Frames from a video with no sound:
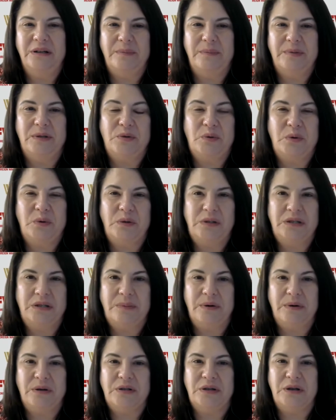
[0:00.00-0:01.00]
a patrol to the
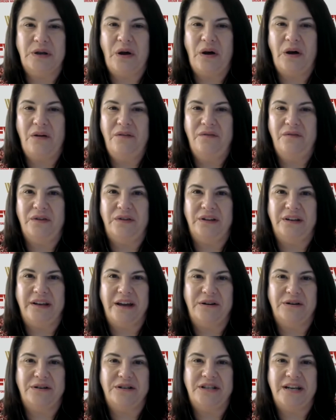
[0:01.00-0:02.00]
Persian Gulf on the
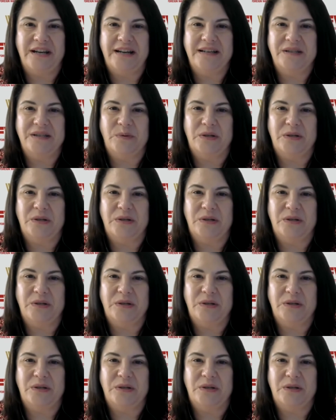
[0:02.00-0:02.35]
cutter Chase,